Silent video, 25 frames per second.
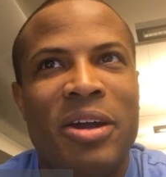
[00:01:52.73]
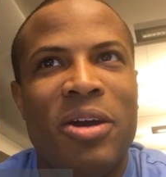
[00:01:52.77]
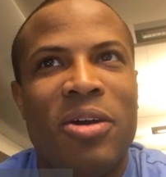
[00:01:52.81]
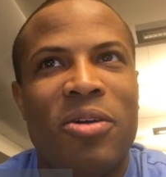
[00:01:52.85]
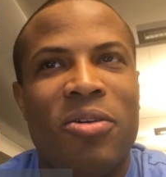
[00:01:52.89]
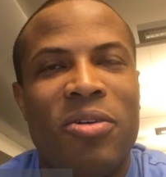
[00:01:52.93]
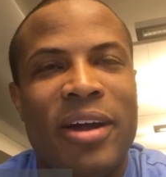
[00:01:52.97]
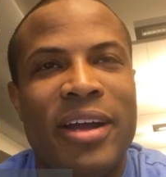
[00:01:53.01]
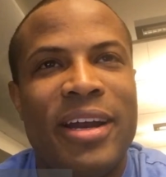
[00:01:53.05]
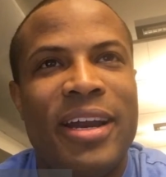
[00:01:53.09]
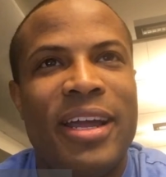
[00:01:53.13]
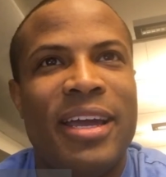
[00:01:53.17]

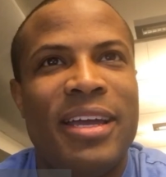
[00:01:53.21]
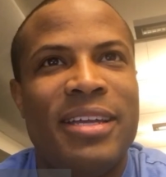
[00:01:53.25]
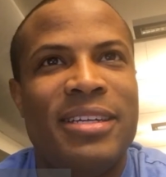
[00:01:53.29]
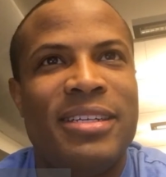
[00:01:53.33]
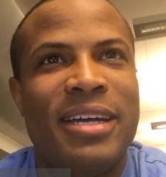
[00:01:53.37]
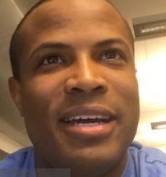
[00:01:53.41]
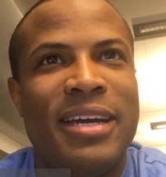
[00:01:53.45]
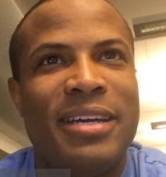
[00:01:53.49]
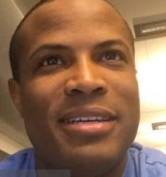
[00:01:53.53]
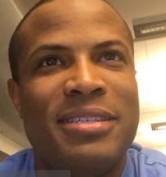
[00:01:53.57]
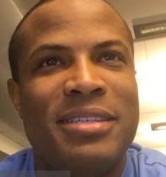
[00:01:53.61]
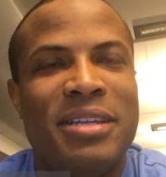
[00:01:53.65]
write a
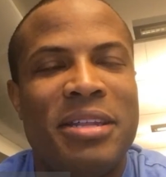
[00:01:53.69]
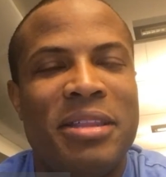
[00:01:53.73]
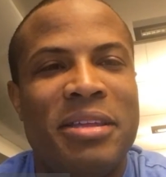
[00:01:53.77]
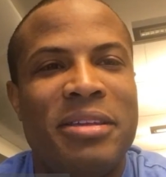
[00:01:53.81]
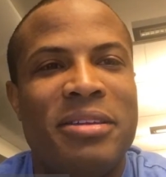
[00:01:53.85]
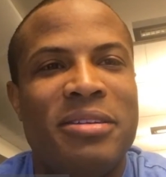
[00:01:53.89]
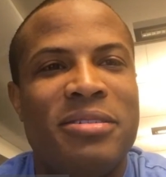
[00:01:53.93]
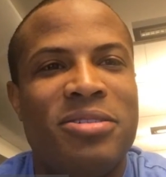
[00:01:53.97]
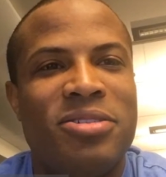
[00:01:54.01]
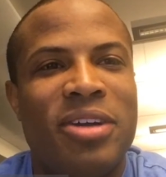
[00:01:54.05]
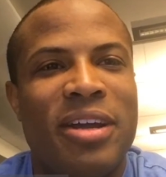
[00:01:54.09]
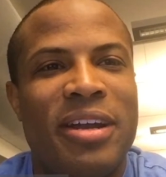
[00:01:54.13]
test and
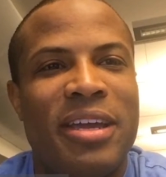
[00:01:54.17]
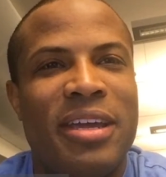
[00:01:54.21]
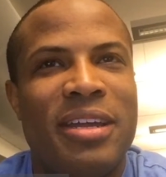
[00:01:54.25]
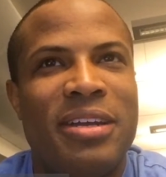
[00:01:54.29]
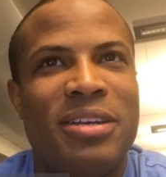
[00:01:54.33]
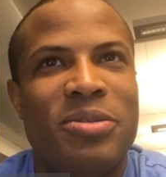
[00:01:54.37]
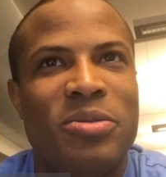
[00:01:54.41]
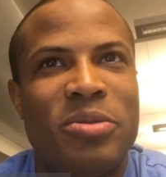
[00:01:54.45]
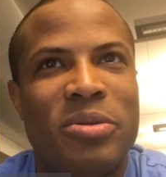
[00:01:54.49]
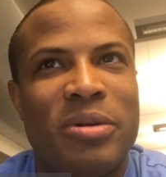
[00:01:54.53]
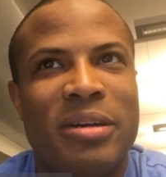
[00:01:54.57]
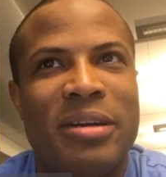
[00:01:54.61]
then try to get
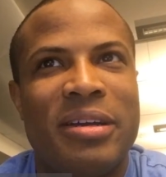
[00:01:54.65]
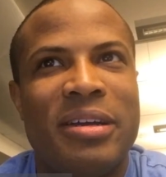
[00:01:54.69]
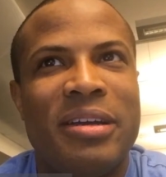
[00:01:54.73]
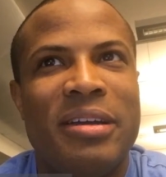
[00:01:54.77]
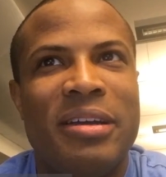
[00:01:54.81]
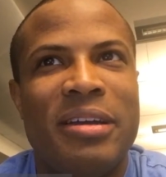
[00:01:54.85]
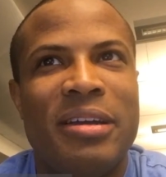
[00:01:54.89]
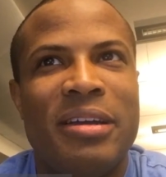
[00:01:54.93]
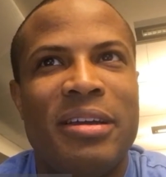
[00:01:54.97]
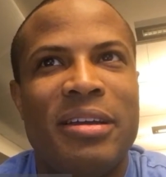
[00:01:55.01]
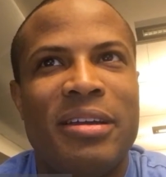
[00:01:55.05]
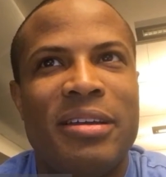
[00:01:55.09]
it to work.
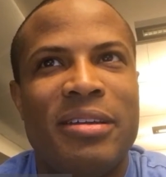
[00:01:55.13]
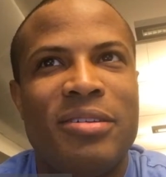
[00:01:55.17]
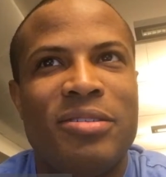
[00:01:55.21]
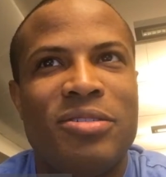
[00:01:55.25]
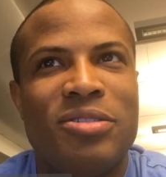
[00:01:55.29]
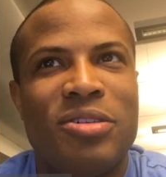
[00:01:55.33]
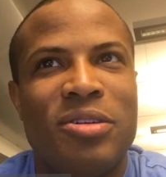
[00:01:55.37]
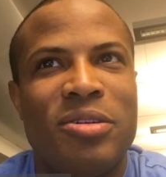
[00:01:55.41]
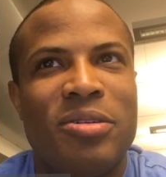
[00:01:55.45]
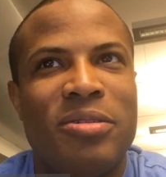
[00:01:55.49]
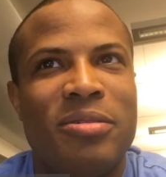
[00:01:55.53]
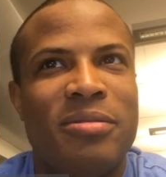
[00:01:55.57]

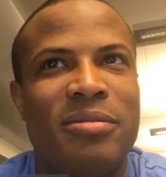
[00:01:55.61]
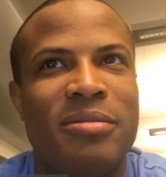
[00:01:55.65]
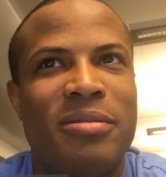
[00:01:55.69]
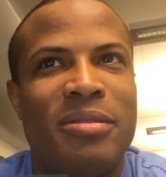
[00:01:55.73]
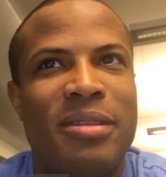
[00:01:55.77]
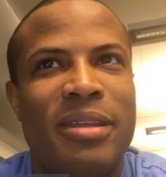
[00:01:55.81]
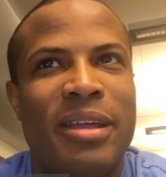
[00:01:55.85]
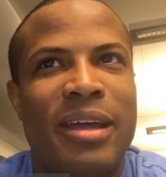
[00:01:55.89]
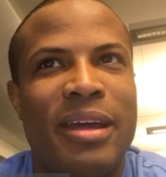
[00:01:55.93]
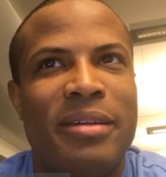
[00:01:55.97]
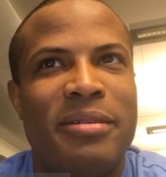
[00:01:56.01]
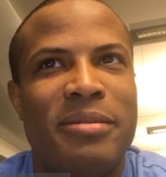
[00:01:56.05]
So
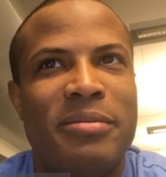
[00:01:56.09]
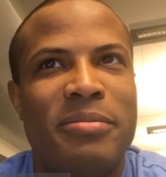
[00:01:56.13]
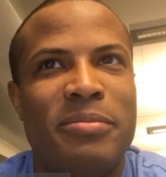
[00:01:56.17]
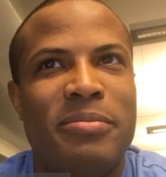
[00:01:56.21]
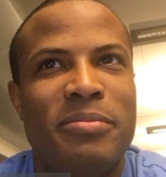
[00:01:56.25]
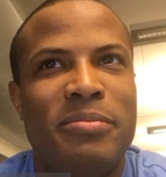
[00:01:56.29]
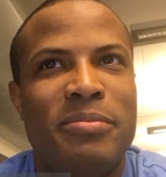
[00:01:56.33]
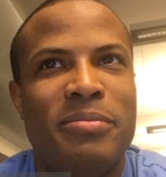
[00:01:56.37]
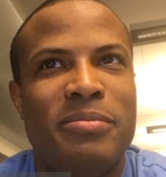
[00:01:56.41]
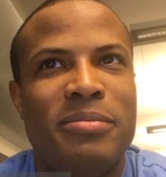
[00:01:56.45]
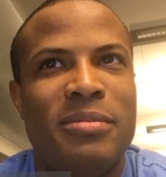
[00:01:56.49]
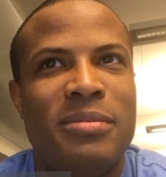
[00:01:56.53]
that
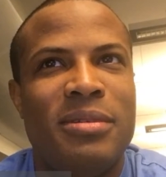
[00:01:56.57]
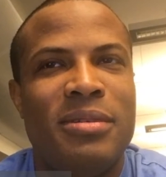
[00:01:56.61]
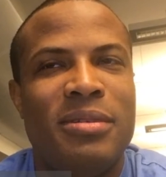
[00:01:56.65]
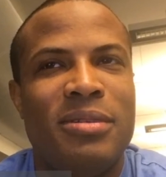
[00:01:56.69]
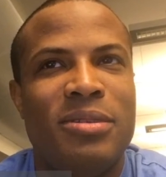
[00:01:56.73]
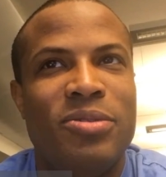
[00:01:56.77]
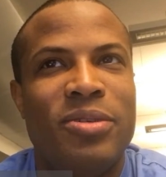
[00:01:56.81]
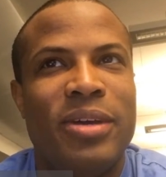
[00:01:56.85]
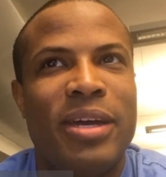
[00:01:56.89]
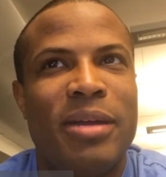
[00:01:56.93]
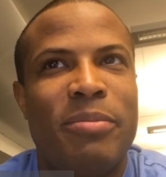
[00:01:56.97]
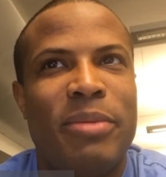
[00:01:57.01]

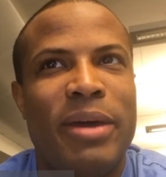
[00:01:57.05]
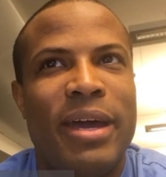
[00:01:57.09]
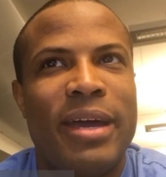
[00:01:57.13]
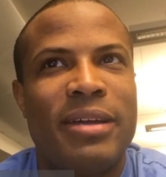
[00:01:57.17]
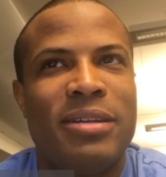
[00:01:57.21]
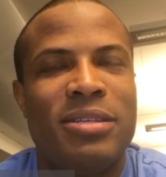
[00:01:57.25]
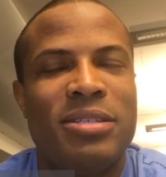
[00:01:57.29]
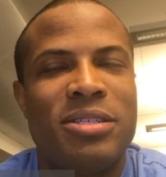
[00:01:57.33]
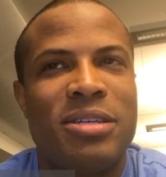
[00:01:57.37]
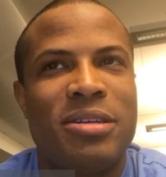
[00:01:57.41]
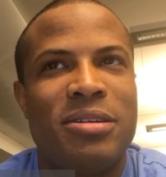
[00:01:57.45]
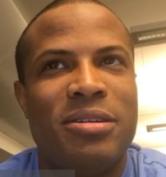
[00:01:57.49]
NuGet
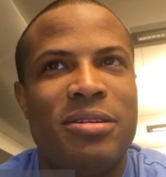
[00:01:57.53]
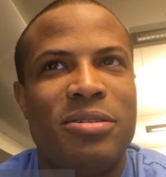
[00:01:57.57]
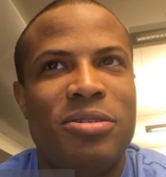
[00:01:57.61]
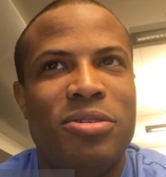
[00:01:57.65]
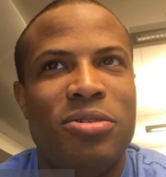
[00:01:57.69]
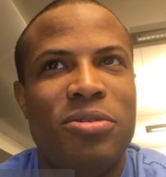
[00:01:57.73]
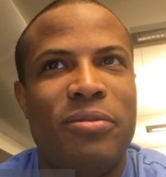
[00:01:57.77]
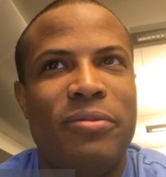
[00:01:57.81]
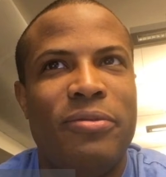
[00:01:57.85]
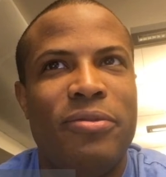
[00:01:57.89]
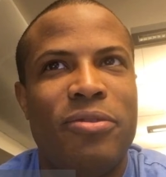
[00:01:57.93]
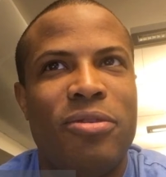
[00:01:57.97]
package is called
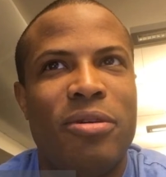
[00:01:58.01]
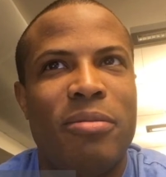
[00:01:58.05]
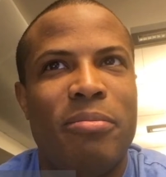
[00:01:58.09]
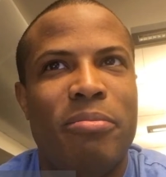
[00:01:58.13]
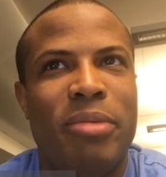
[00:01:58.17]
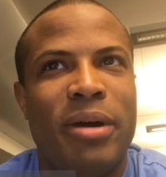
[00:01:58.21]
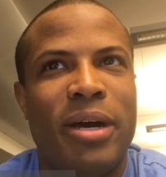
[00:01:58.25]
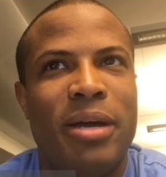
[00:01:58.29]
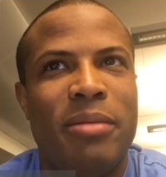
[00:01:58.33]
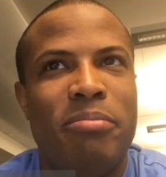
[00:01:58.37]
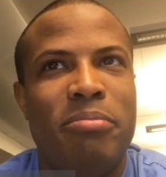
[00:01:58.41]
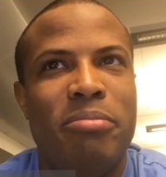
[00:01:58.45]

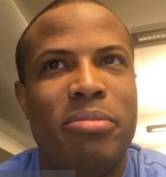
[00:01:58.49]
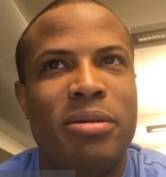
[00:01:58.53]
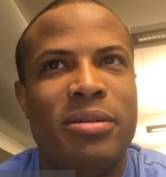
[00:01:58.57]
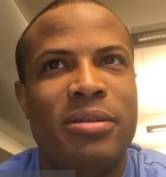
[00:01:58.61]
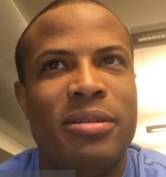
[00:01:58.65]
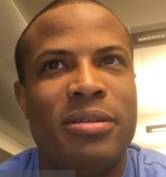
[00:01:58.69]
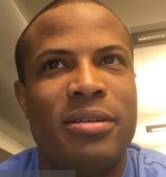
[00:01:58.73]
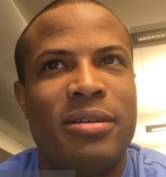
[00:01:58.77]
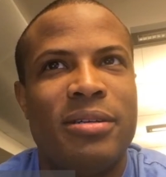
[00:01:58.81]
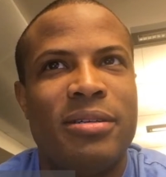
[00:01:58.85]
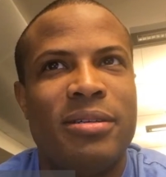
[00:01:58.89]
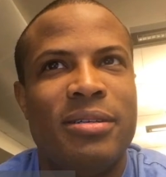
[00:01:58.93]

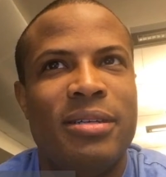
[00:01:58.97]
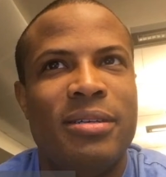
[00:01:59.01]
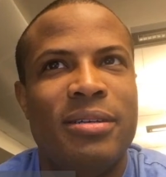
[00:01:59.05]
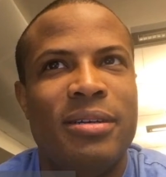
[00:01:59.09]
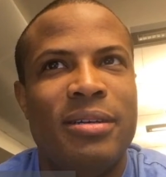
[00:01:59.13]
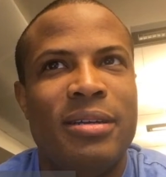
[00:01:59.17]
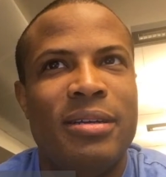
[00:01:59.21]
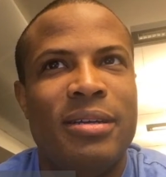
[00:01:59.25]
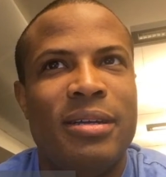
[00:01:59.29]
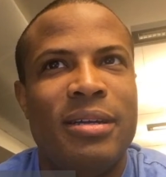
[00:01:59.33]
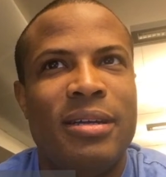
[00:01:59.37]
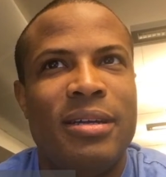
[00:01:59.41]

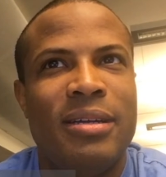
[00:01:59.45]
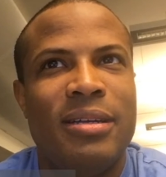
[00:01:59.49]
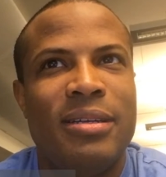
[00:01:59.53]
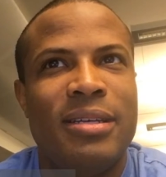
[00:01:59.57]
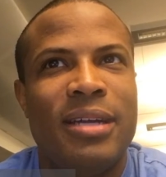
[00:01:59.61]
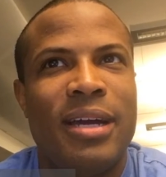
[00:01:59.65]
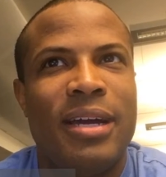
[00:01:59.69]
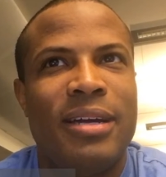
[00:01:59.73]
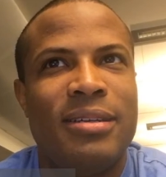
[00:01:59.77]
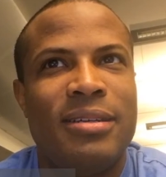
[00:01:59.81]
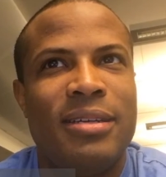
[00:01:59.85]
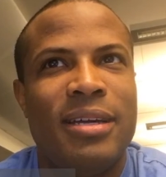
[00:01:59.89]

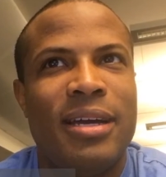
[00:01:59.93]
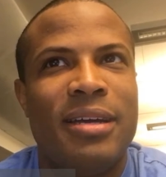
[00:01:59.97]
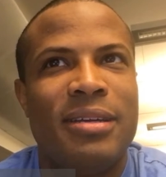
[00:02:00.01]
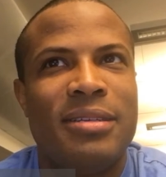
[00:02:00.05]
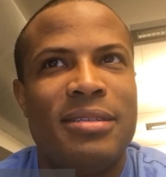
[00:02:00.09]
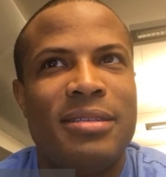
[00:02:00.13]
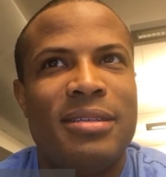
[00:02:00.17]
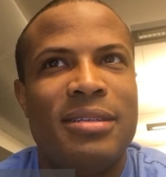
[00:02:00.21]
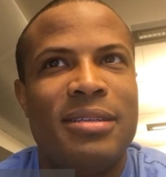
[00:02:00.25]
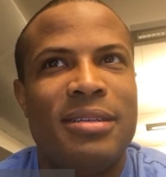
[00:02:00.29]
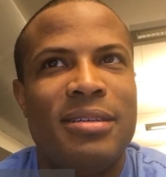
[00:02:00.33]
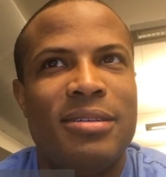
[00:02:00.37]

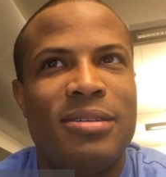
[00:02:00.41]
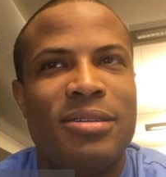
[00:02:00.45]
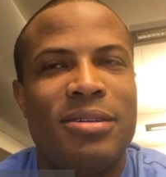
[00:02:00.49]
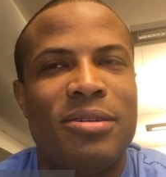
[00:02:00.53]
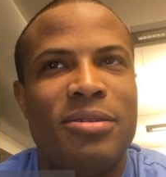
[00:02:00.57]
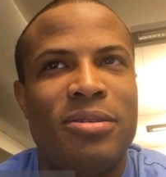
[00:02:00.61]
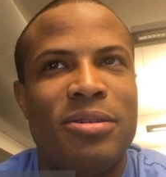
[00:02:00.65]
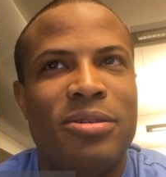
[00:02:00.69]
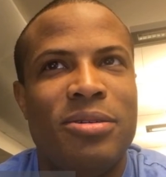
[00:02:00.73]
u4botbuilder.test. So